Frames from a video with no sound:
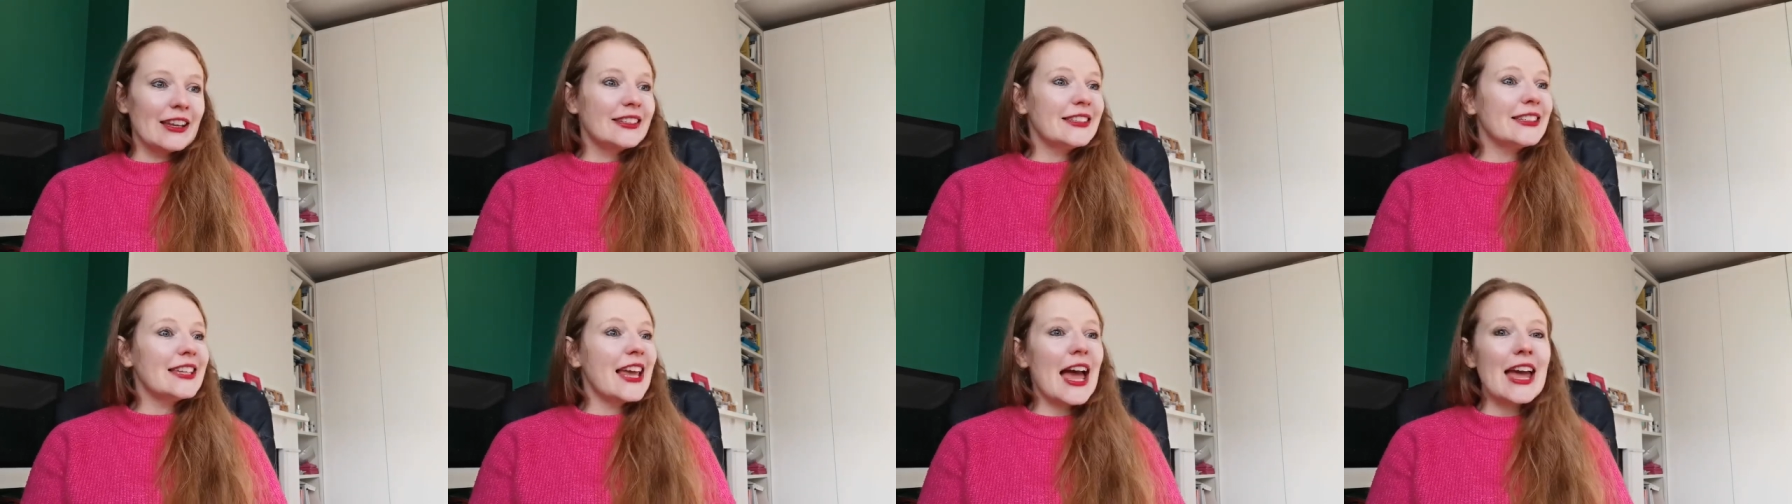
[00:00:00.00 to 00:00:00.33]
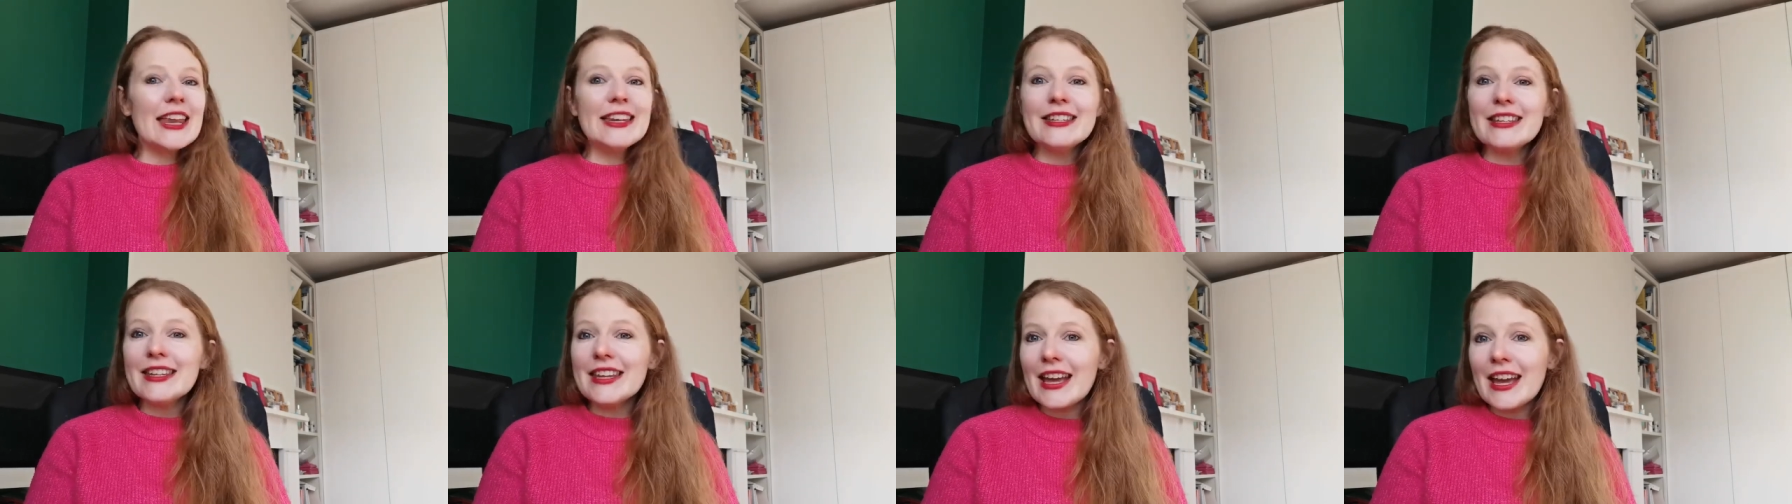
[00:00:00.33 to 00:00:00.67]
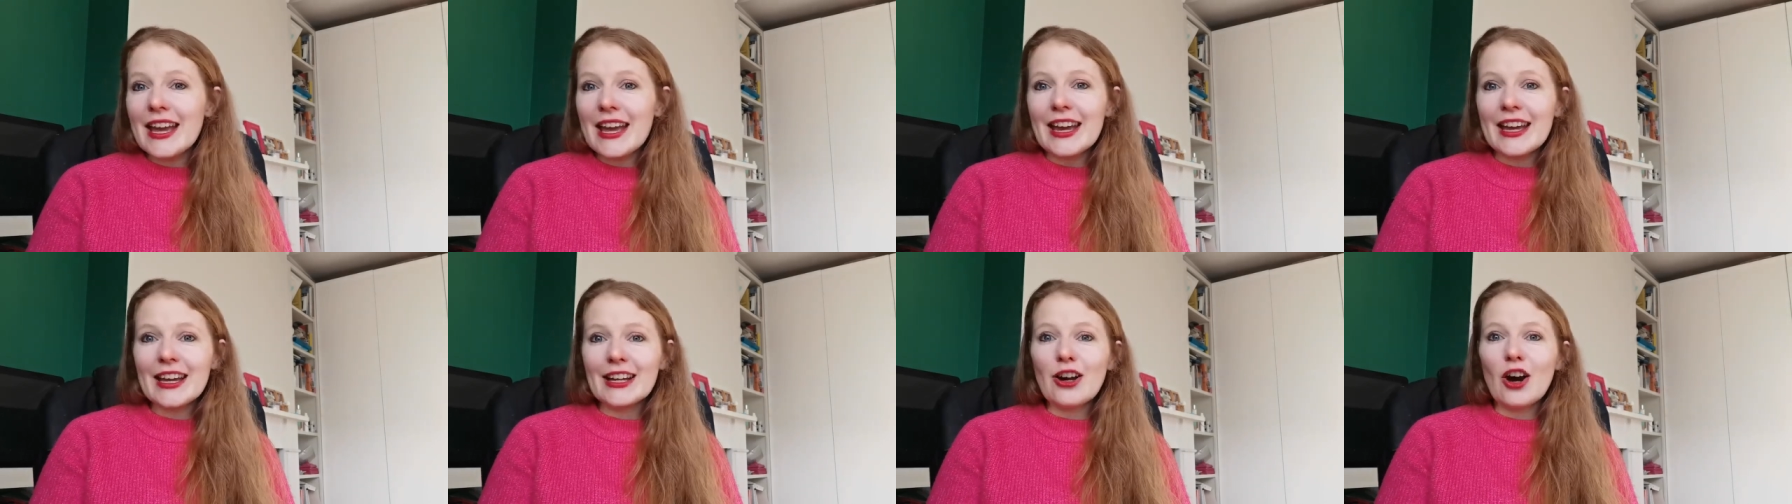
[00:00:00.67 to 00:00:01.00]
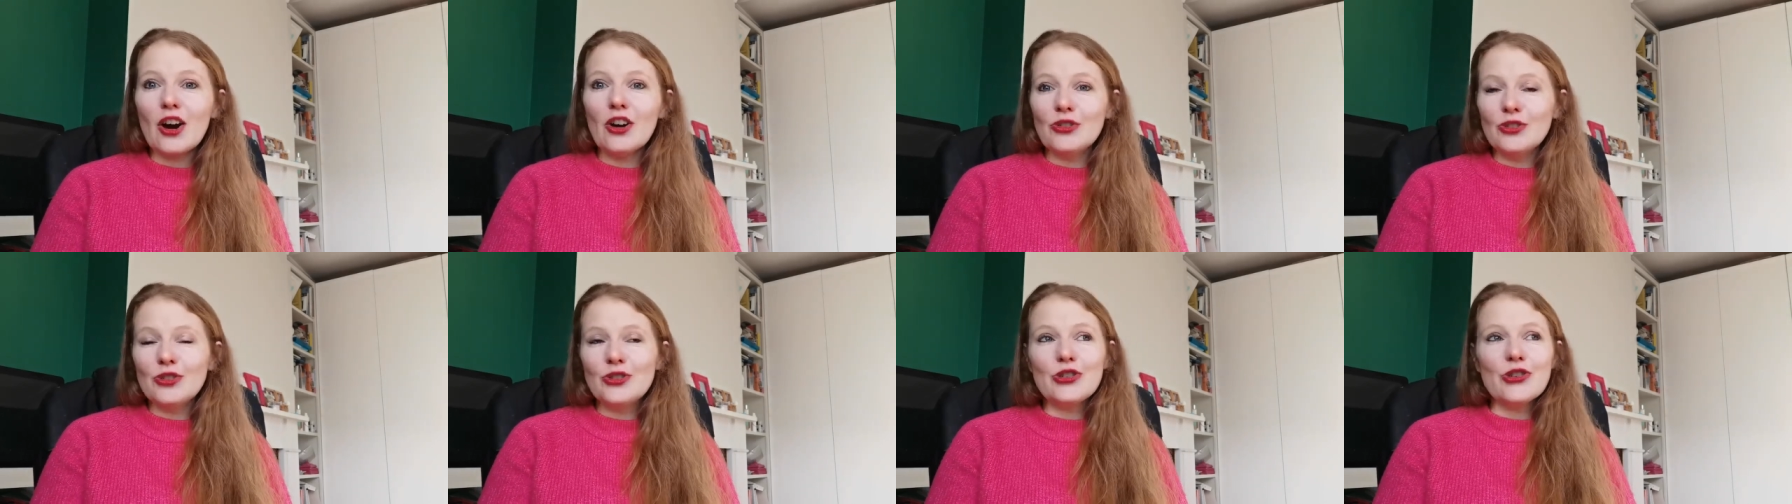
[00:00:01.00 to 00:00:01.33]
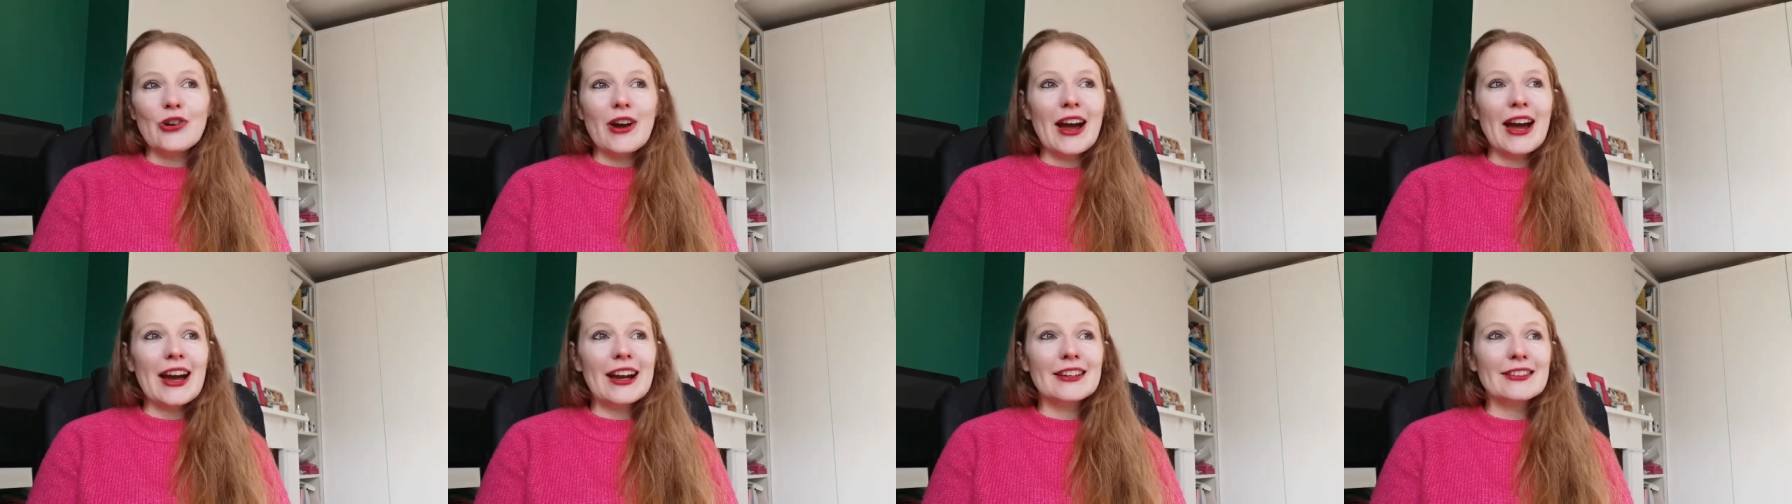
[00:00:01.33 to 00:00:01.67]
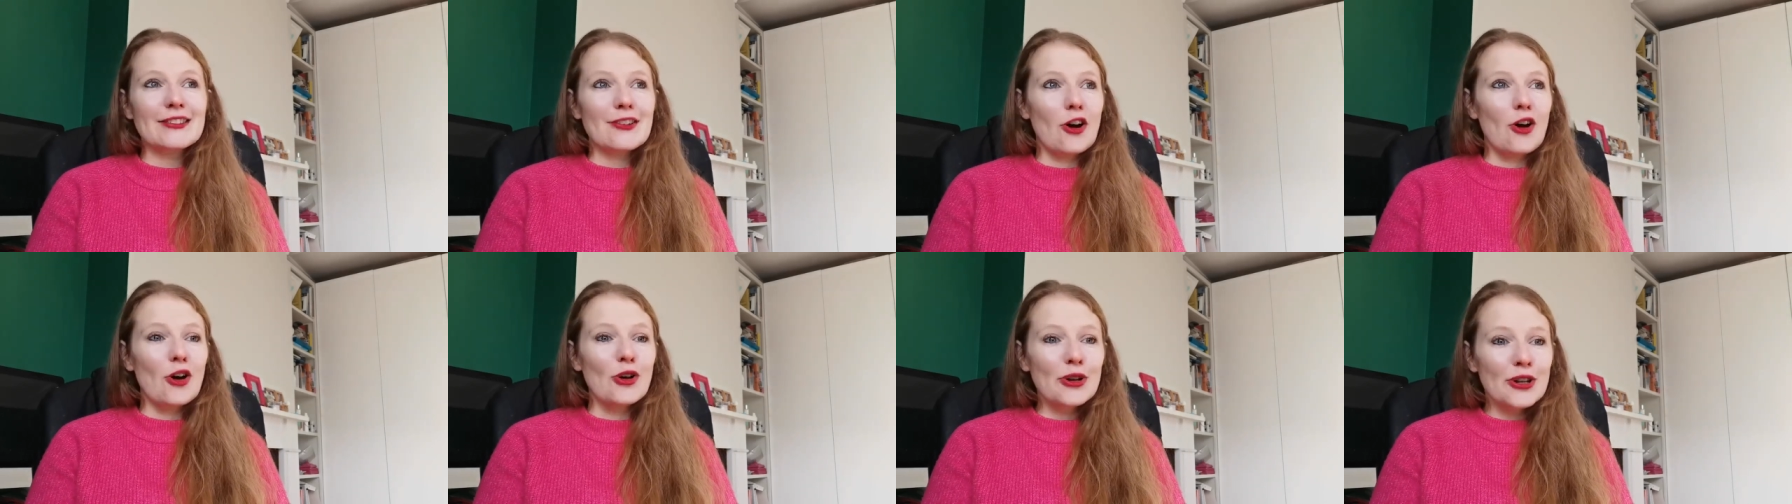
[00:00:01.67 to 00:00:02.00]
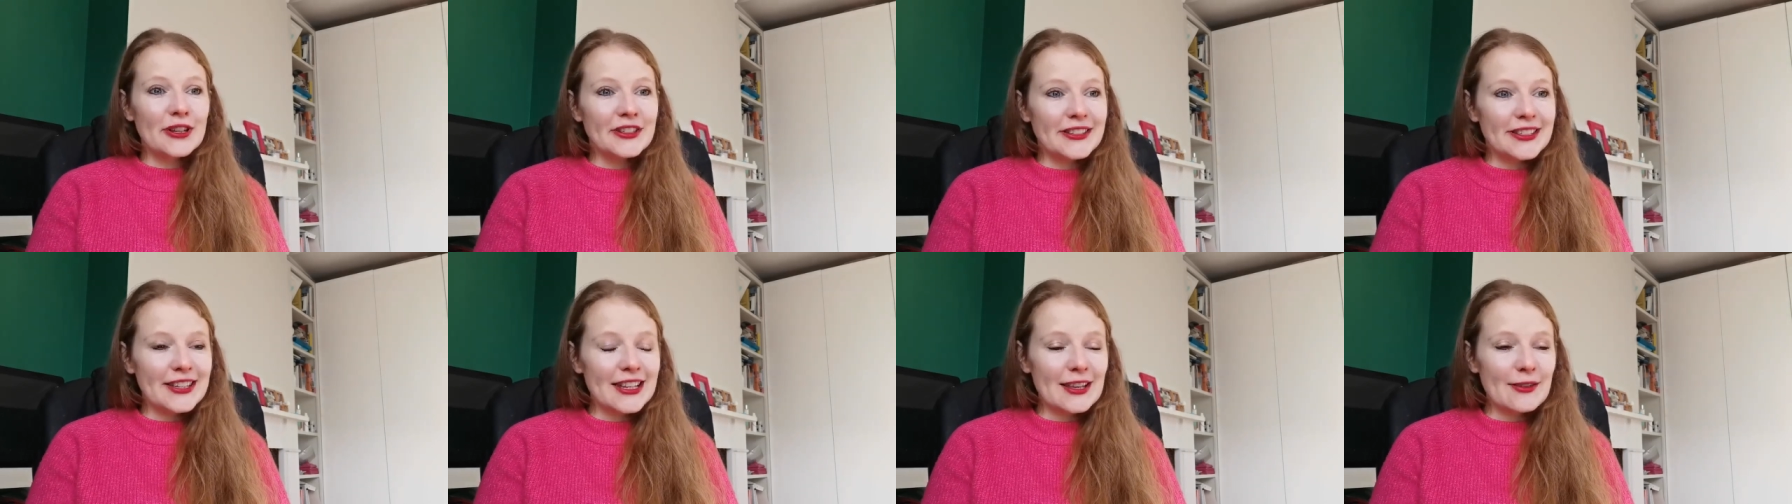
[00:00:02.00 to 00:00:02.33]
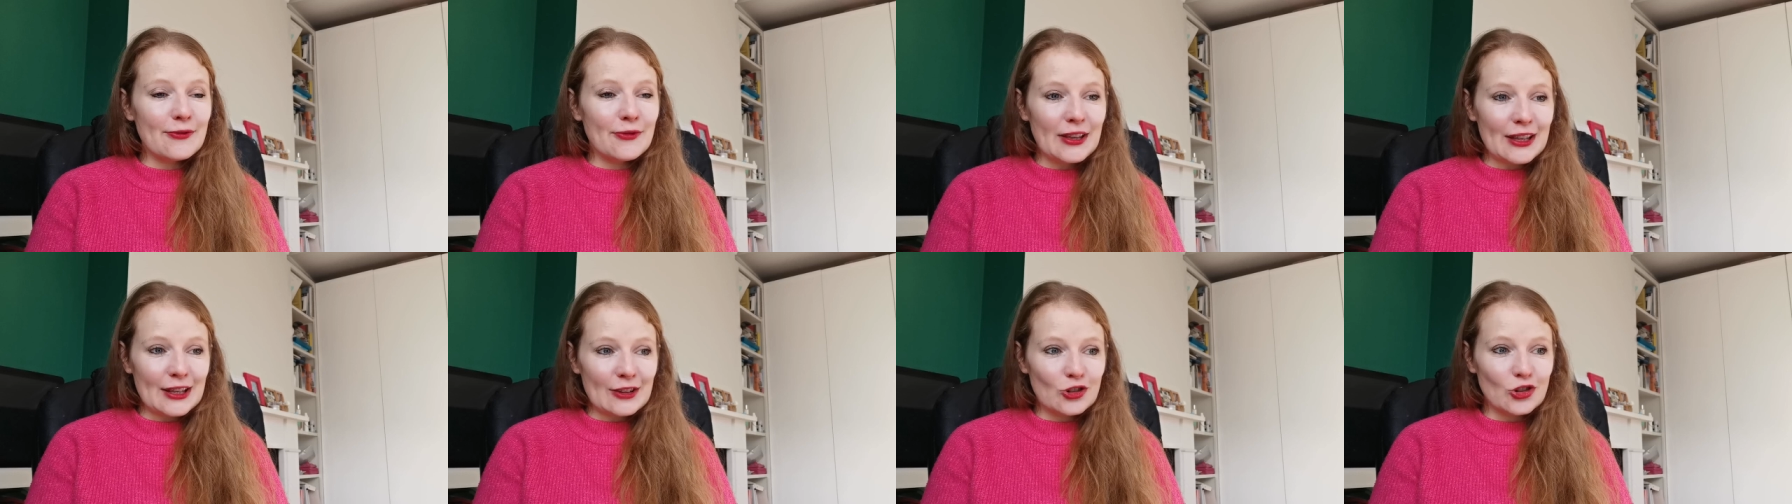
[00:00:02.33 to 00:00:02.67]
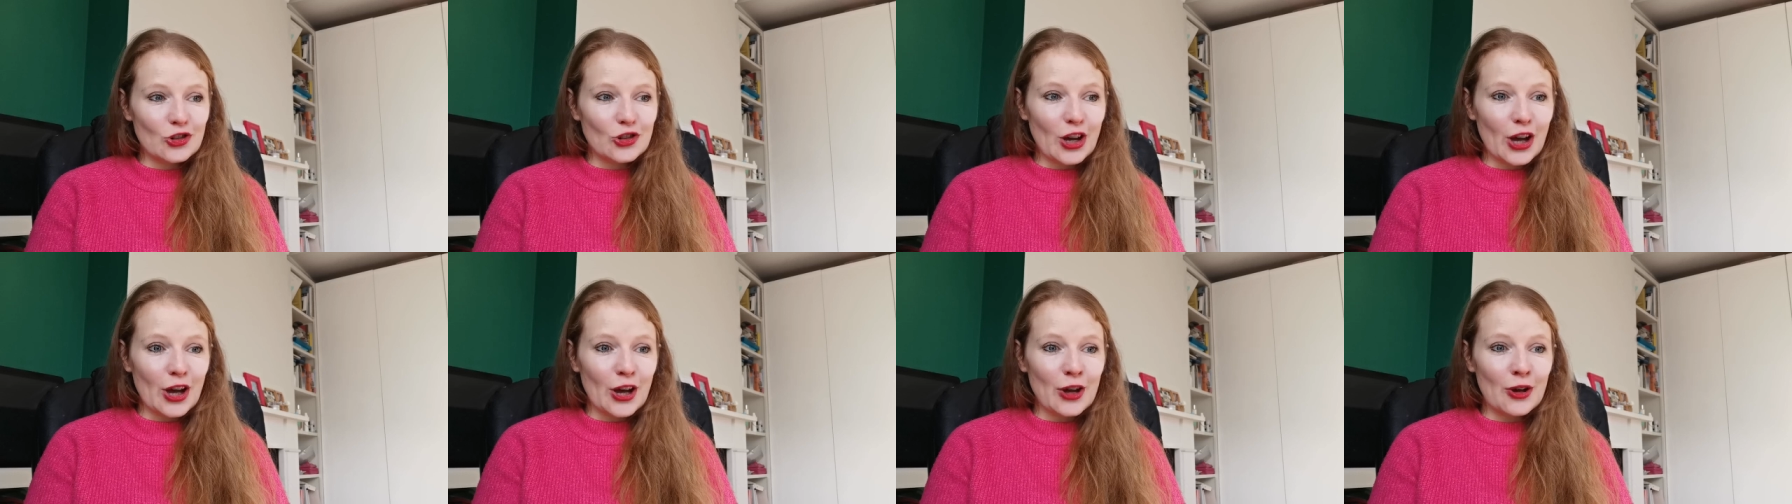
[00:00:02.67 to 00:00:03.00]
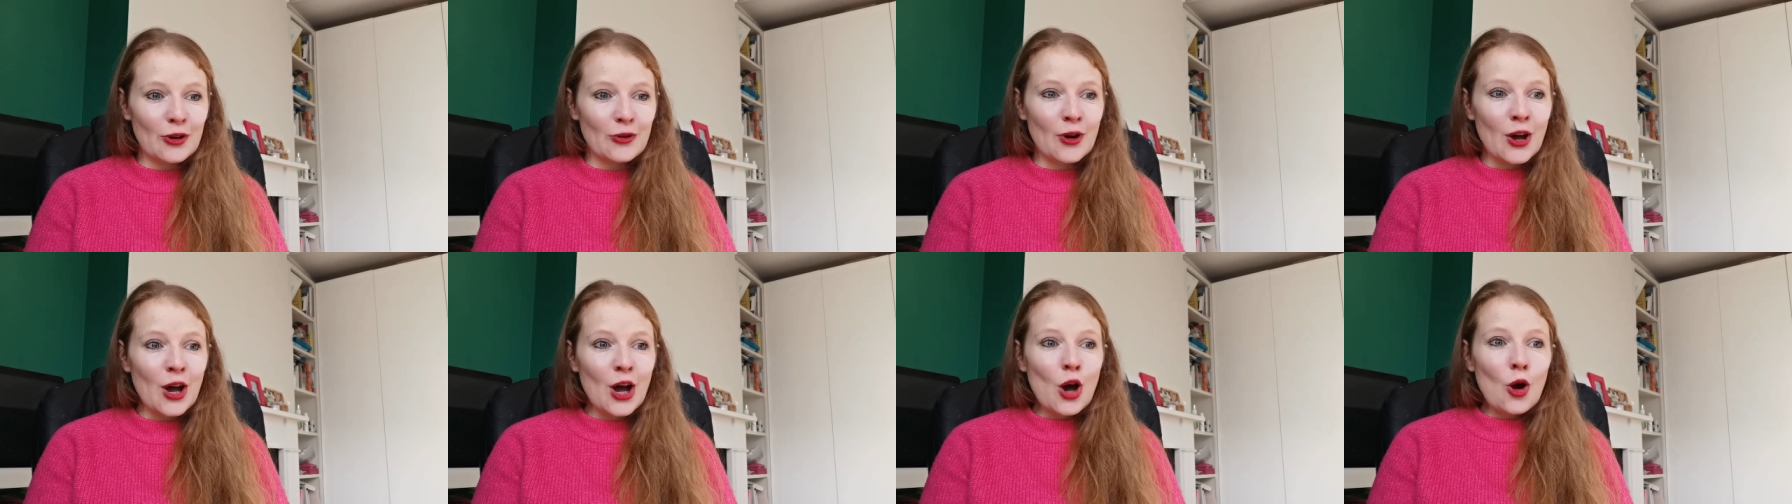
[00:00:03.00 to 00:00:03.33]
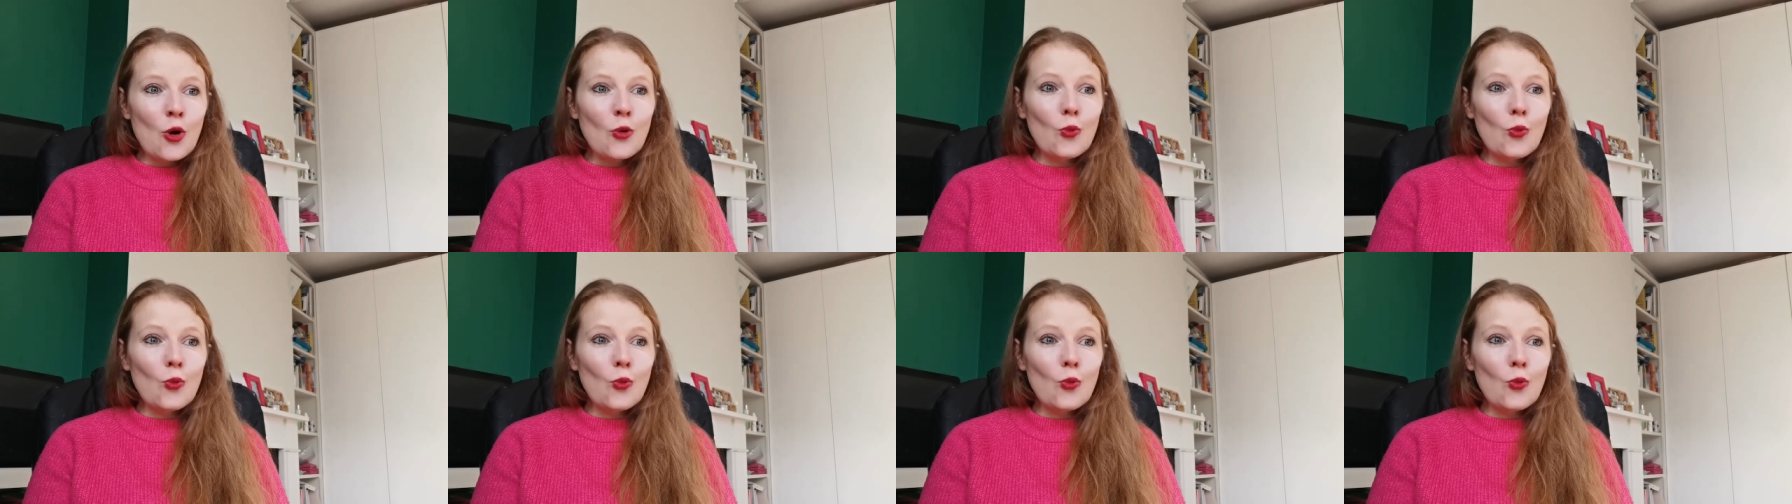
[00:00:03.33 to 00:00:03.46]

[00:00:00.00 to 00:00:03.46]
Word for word: a 10 year contract on a TV show.